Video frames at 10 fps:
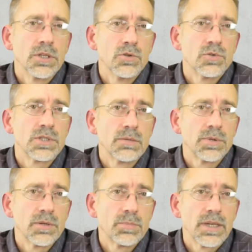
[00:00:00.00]
You
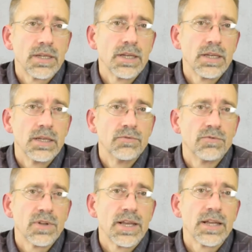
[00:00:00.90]
simply pay a
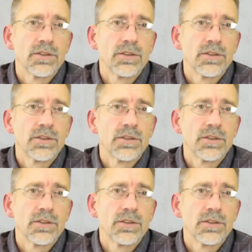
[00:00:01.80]
flat